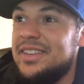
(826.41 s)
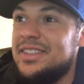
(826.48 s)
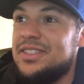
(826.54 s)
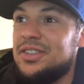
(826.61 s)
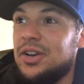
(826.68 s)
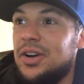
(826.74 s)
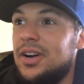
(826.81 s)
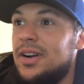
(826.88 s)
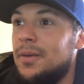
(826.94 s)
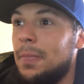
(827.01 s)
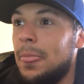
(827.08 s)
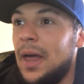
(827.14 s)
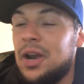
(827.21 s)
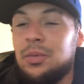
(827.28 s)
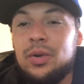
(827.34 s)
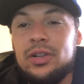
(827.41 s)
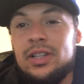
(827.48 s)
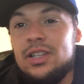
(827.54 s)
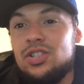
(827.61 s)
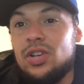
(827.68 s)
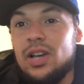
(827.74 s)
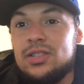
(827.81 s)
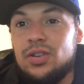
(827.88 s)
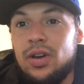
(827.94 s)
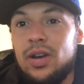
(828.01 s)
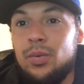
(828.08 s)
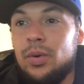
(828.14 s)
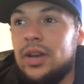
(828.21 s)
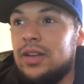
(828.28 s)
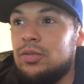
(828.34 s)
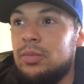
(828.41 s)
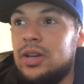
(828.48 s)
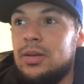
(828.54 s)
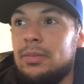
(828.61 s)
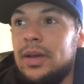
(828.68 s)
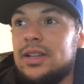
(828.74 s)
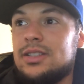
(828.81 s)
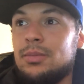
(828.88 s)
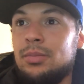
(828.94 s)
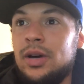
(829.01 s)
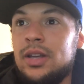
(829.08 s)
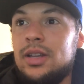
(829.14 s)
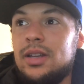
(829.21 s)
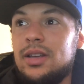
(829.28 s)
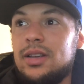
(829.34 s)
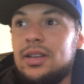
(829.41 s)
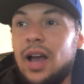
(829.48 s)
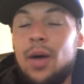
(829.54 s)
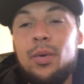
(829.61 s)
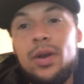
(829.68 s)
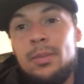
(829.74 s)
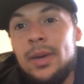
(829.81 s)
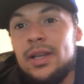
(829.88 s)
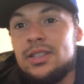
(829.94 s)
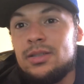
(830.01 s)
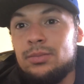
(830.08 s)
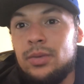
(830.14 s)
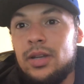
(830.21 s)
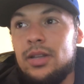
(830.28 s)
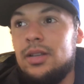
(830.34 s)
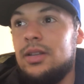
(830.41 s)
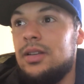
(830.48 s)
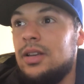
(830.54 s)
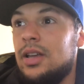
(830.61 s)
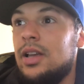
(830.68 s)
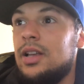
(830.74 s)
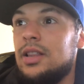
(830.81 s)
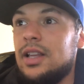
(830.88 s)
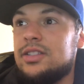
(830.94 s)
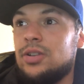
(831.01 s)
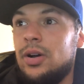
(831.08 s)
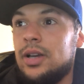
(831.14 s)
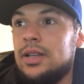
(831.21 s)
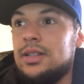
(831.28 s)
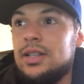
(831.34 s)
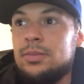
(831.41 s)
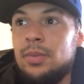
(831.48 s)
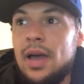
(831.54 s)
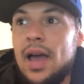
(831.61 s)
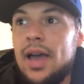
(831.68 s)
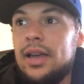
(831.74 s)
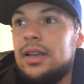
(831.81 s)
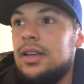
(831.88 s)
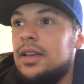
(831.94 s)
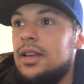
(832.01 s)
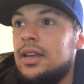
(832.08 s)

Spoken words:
So I don't want to lead you guys on. I want everybody to make some money. I want to make some money. Let's all get this bag.